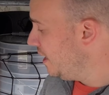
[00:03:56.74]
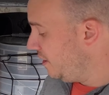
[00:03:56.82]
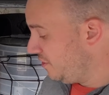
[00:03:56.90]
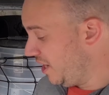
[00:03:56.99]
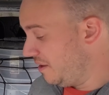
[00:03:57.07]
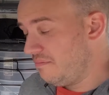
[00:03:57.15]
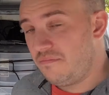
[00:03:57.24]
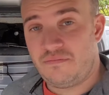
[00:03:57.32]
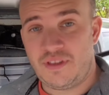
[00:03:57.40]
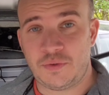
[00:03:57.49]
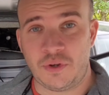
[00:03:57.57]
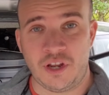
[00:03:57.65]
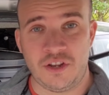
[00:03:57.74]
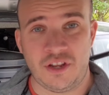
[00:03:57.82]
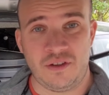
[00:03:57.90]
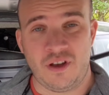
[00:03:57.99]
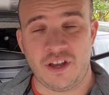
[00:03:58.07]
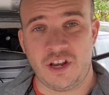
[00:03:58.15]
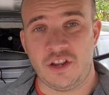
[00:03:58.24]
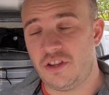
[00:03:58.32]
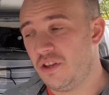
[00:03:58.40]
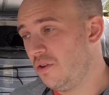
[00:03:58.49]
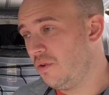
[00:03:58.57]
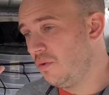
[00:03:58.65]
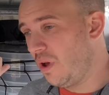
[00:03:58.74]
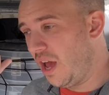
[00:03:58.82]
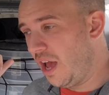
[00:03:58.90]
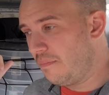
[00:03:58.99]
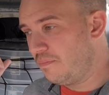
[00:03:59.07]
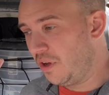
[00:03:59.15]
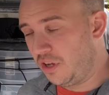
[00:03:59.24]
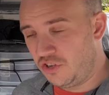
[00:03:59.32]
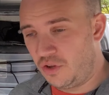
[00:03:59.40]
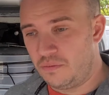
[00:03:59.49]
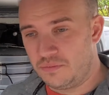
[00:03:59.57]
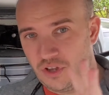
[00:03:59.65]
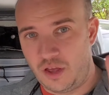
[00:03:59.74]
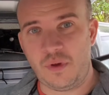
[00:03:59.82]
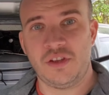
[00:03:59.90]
So yeah, that's what I'm going to do. I'm going to show them side by